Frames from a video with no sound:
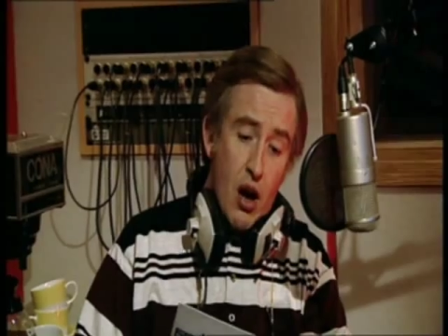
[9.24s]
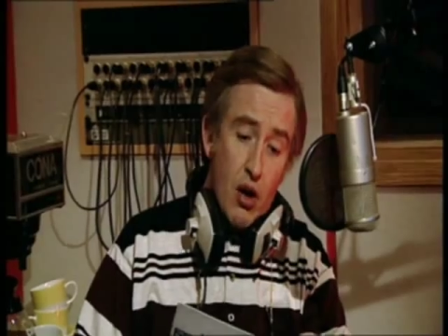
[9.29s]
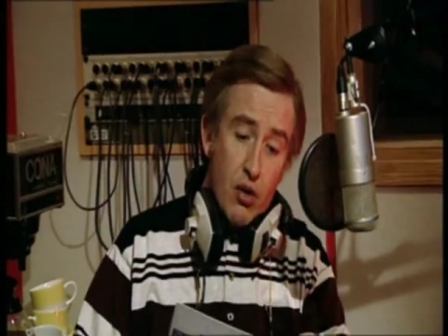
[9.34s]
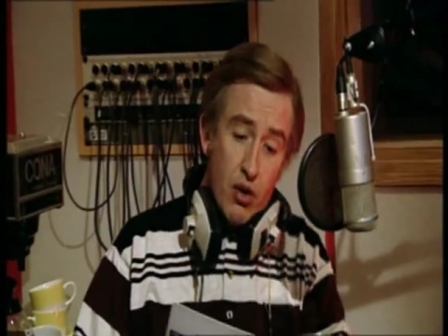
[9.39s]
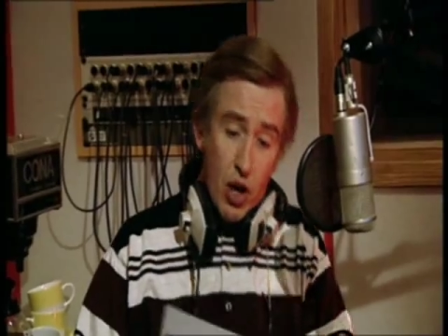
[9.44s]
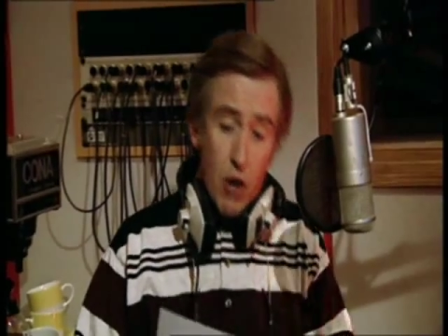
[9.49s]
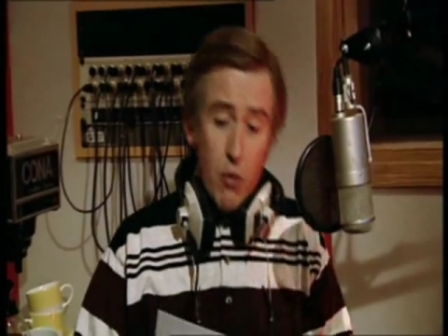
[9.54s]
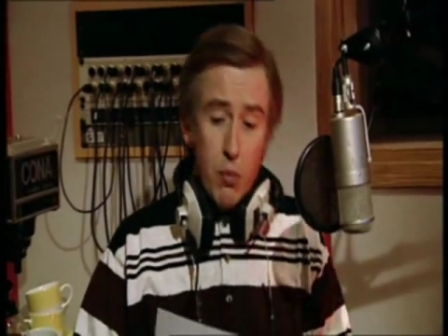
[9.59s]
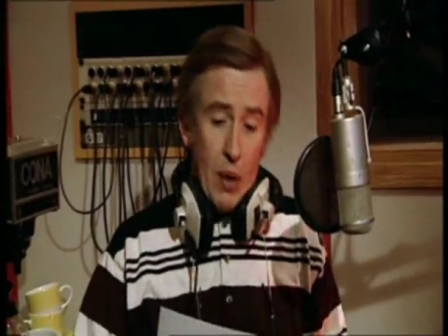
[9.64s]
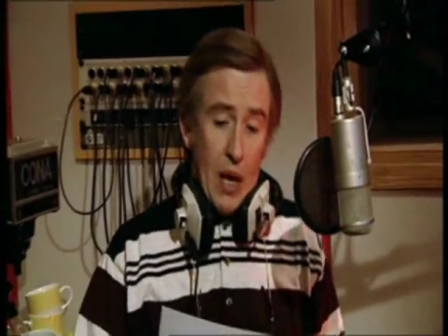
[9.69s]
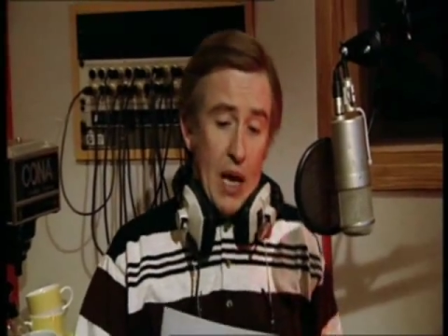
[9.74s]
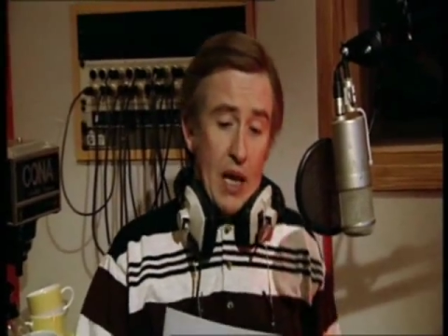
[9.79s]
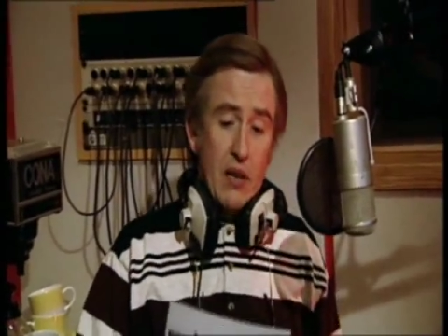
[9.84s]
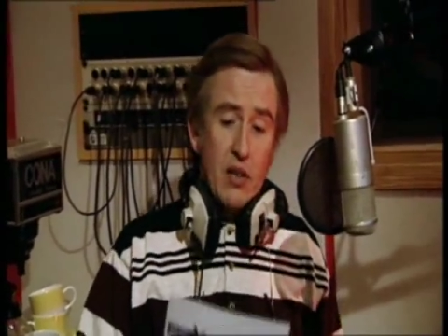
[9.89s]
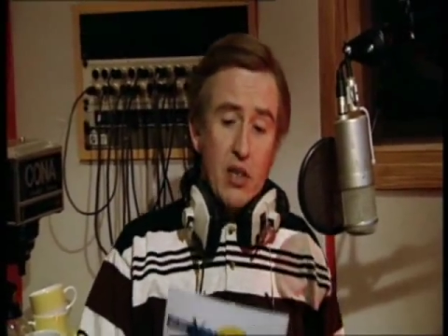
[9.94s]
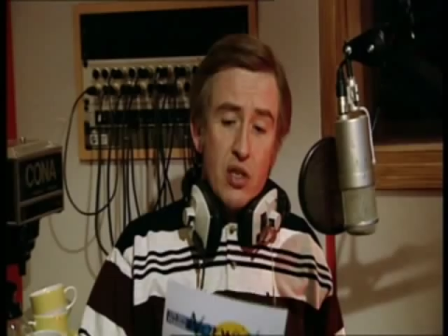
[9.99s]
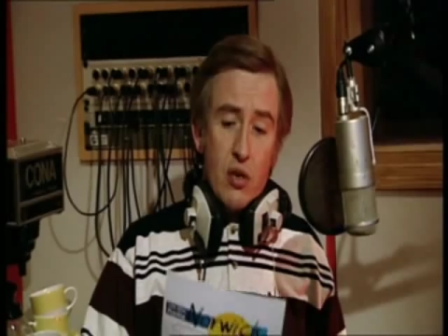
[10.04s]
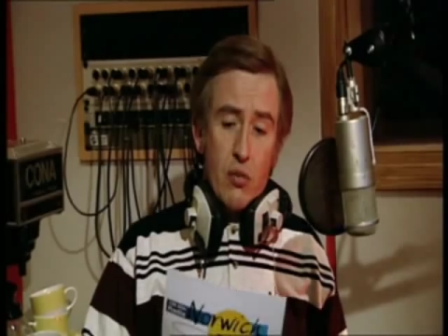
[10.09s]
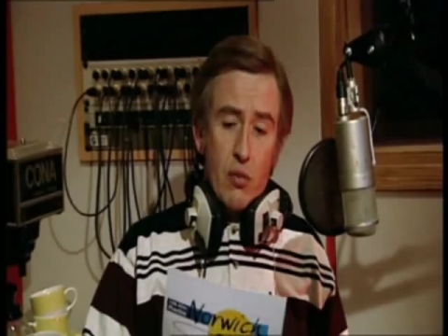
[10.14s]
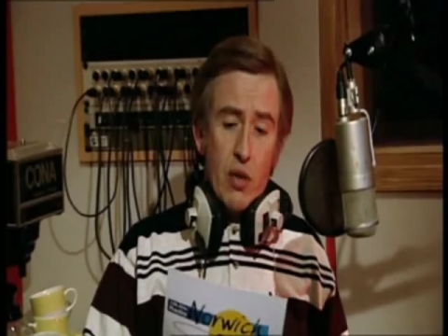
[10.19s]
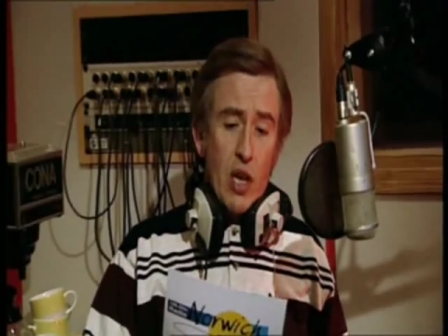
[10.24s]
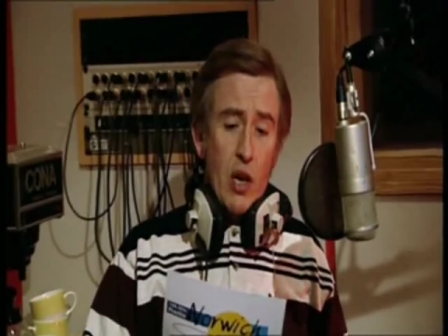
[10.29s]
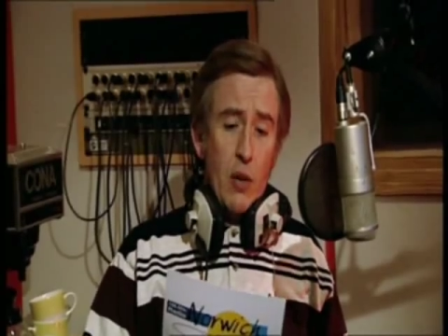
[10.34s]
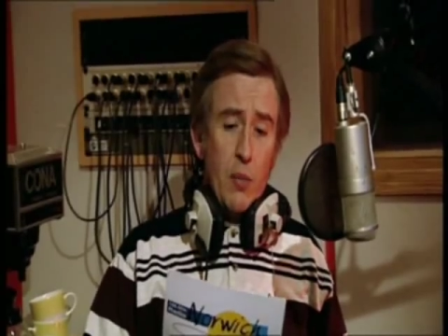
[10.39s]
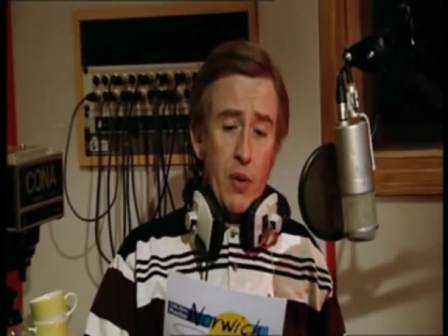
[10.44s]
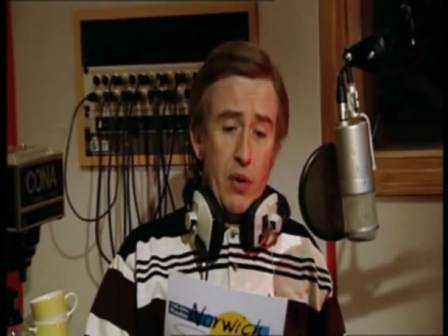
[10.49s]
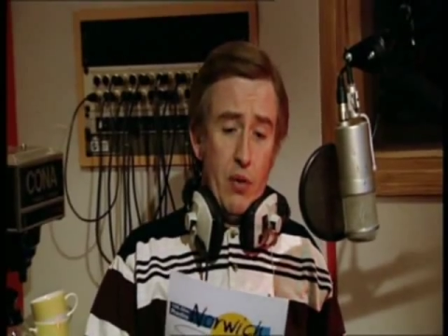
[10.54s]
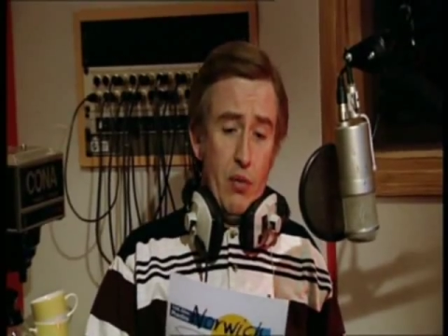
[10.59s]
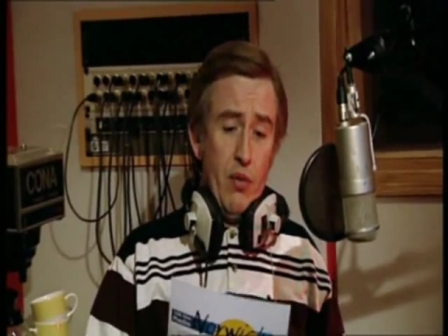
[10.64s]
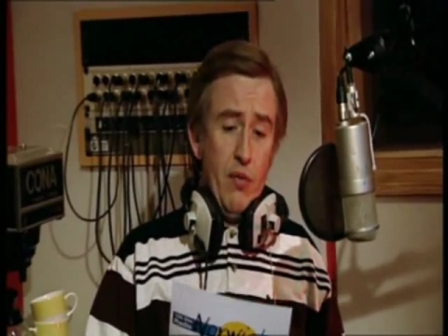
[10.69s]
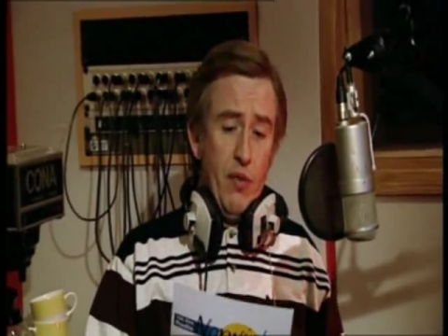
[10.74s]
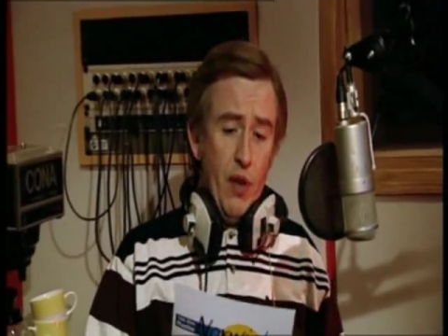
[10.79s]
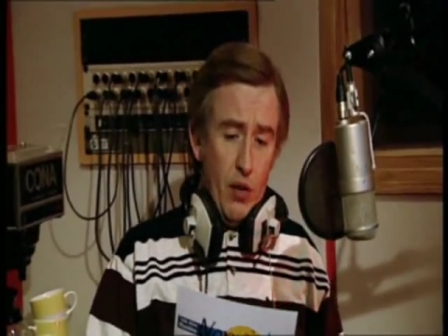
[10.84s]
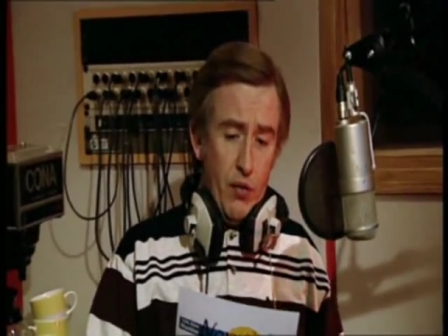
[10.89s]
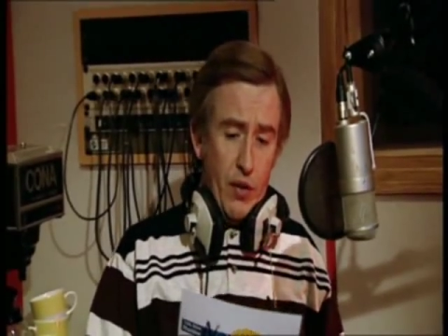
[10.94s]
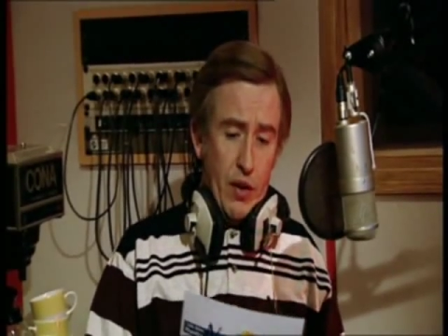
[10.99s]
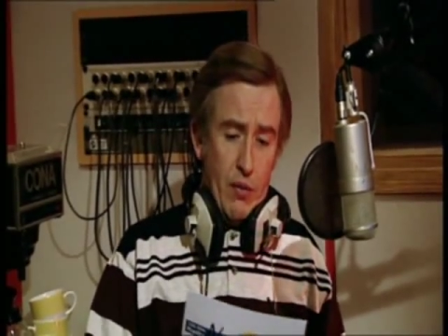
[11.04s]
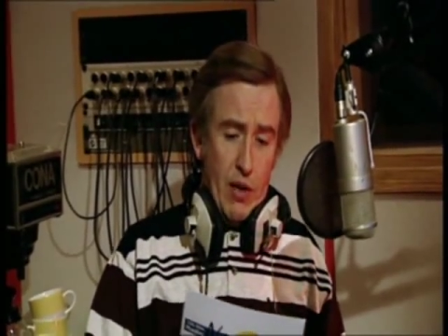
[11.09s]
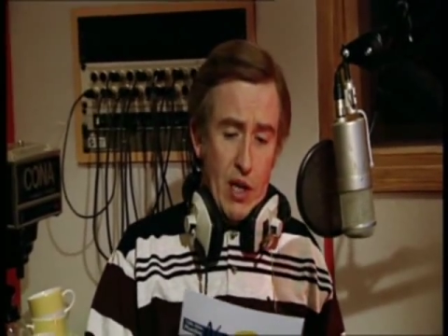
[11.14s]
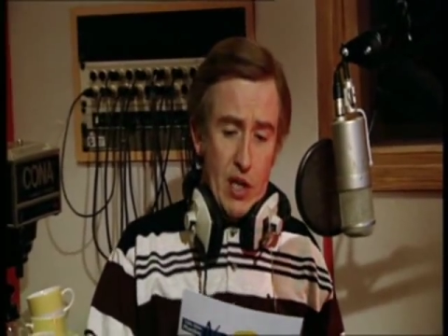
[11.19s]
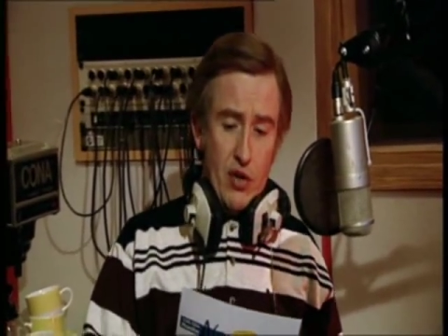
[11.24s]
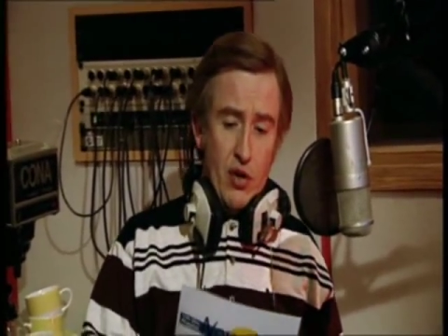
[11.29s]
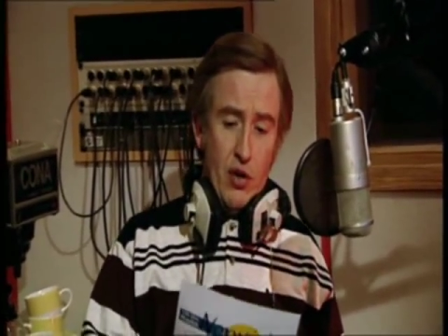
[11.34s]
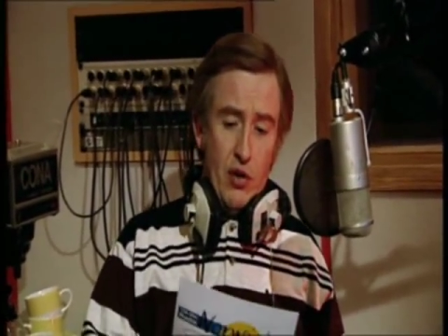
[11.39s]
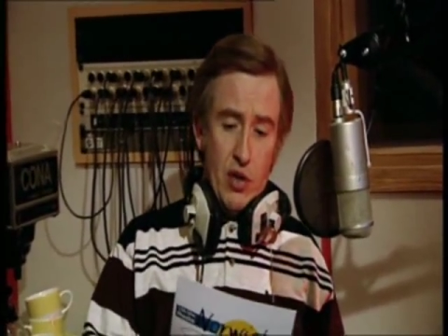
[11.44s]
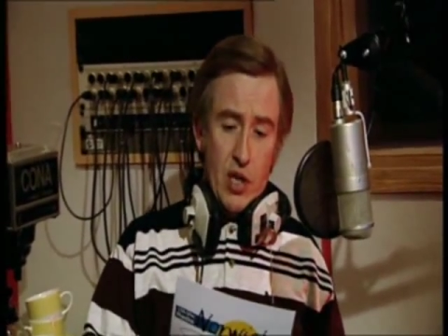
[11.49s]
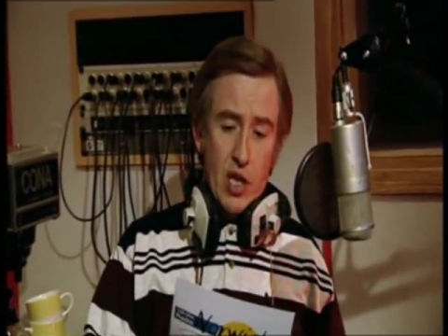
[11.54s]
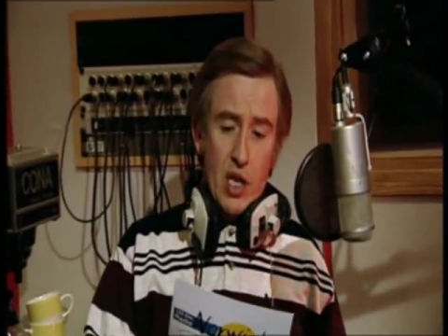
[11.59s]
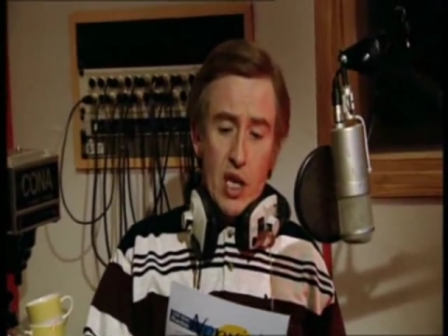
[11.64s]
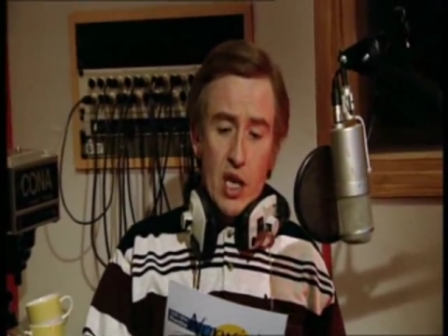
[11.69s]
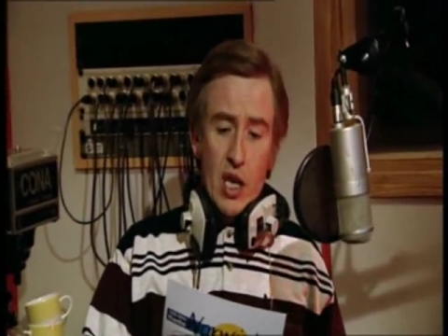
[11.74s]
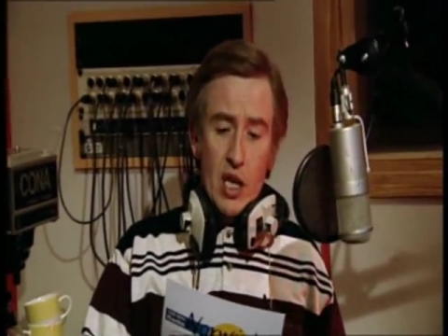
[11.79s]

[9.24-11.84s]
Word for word: no plans to reopen the revolving restaurant